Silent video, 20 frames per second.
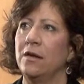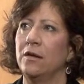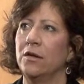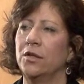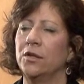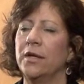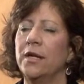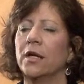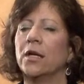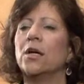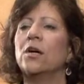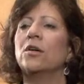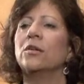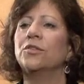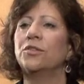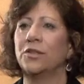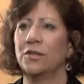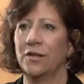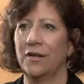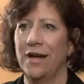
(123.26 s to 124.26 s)
create a
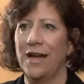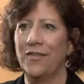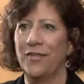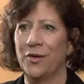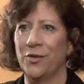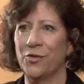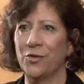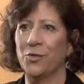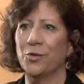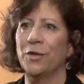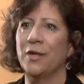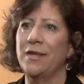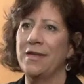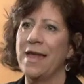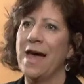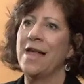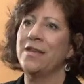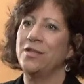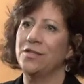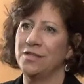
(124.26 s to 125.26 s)
culture at their school and
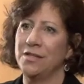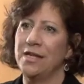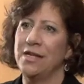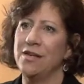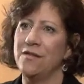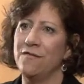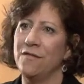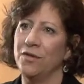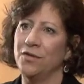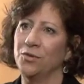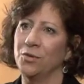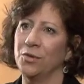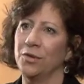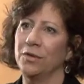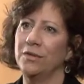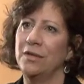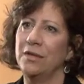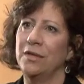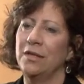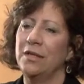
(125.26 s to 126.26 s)
not just
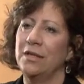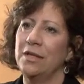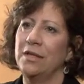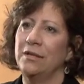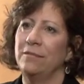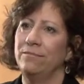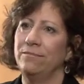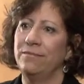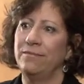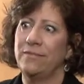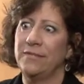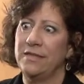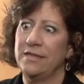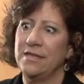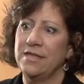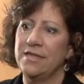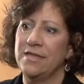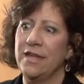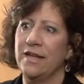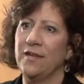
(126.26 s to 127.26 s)
individual
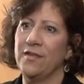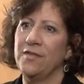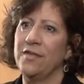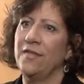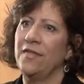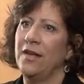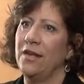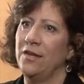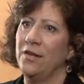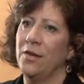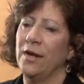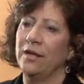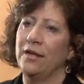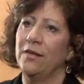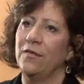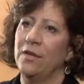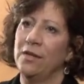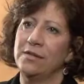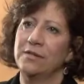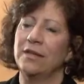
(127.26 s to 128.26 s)
things that they do,
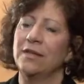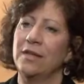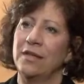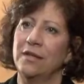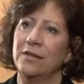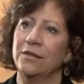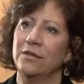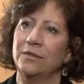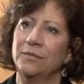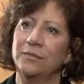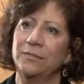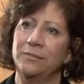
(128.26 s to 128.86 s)
activities that they do.